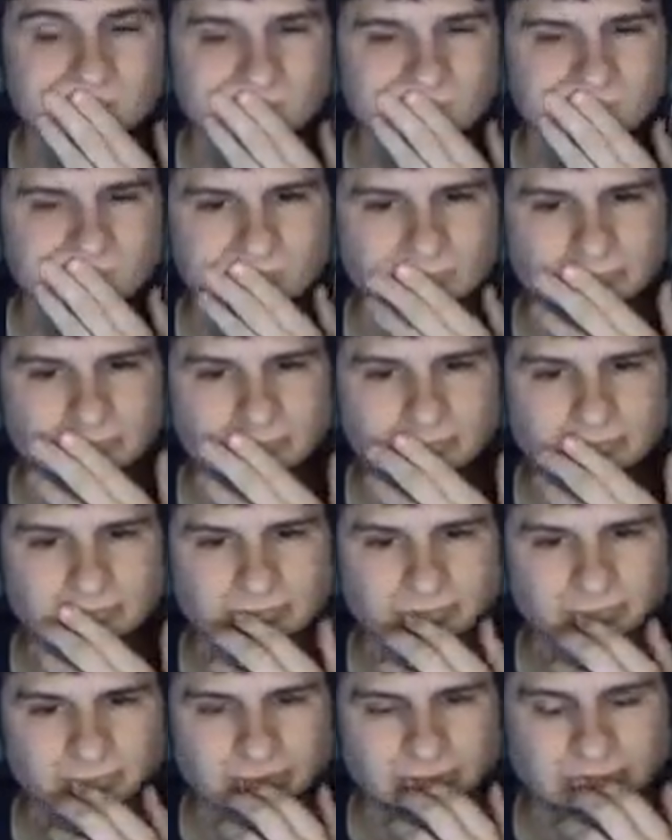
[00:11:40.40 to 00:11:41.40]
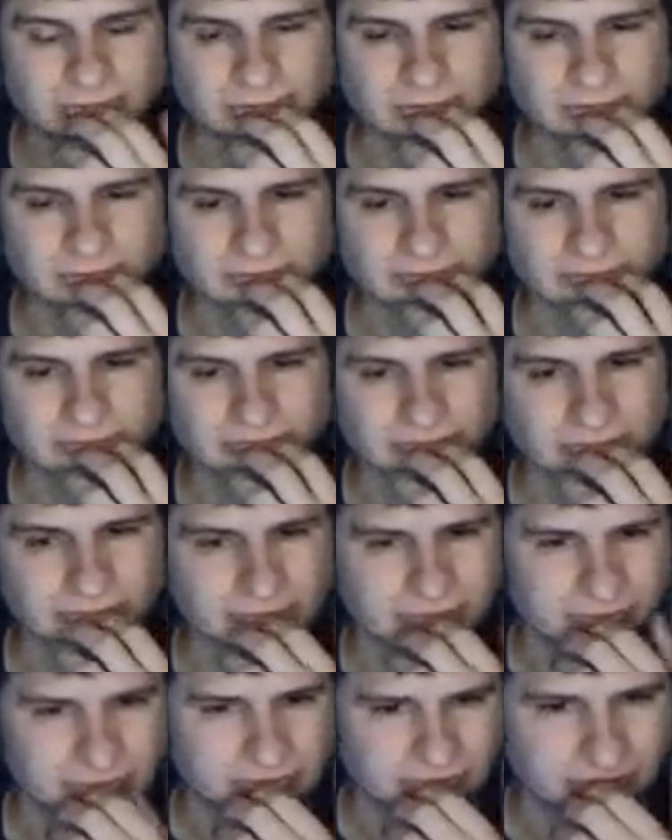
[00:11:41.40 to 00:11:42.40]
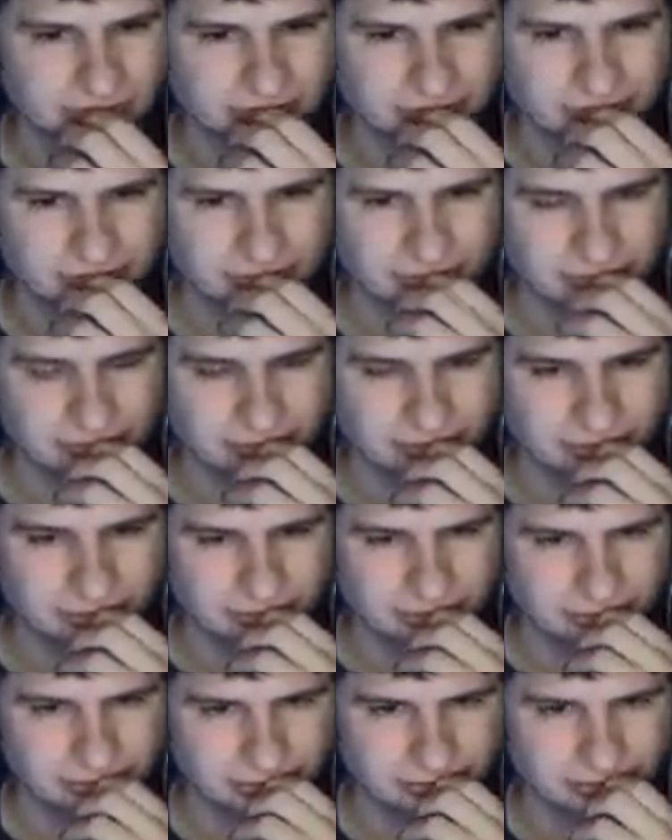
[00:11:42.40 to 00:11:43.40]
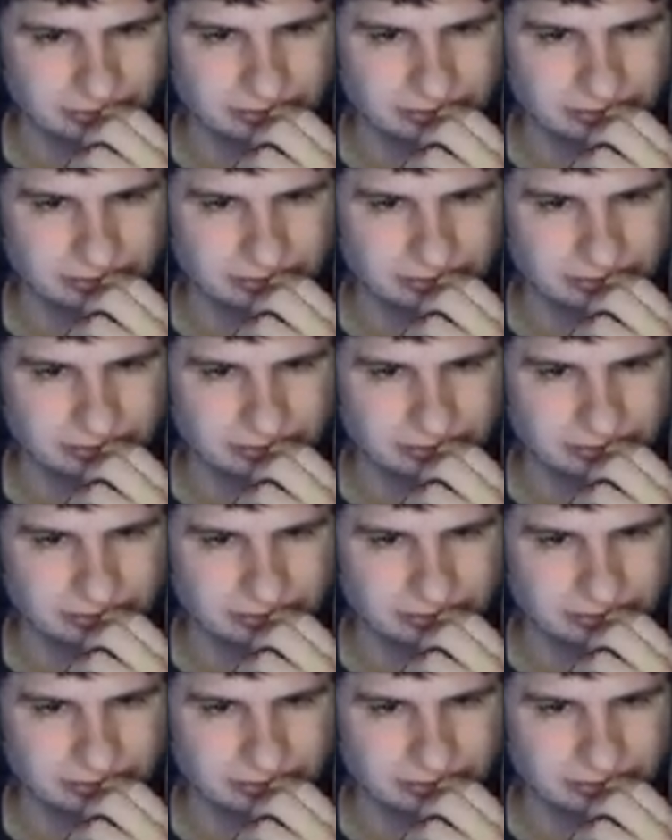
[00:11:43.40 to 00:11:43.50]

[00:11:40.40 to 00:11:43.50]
(silent)